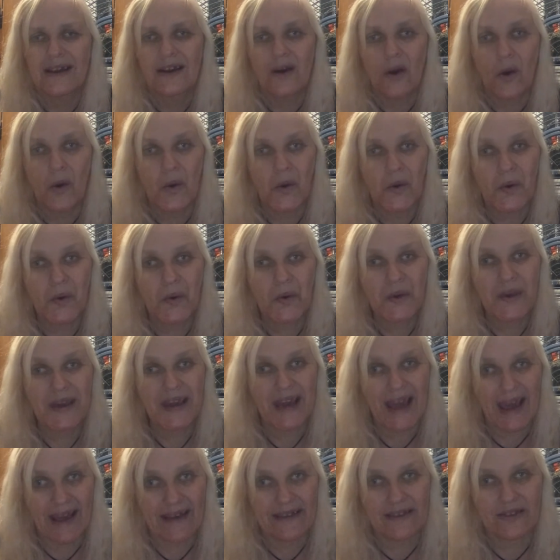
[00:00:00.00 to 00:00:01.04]

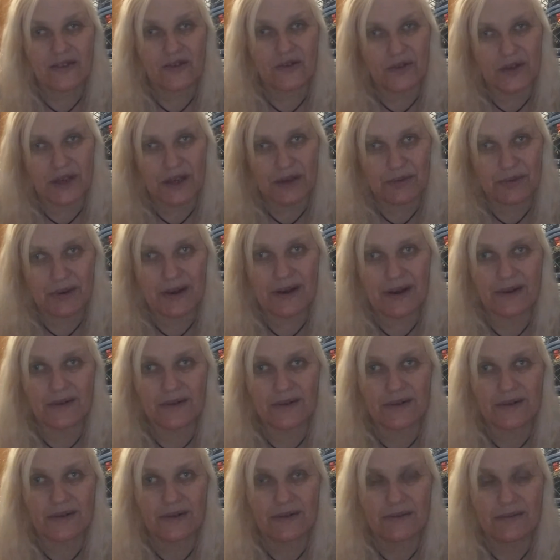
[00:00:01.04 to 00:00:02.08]
Oh yes, so you will.
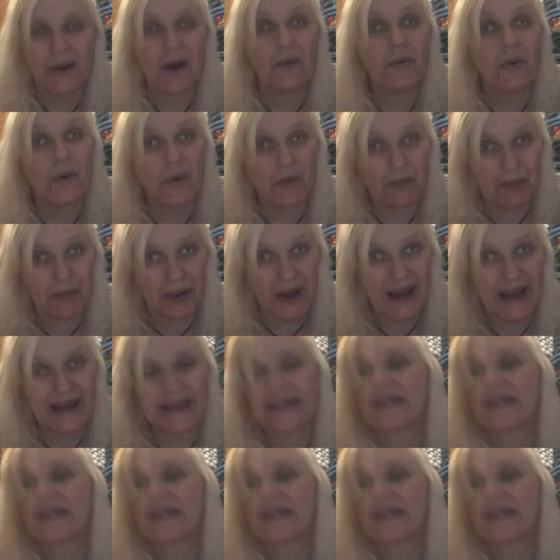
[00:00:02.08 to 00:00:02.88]
Well, we'll play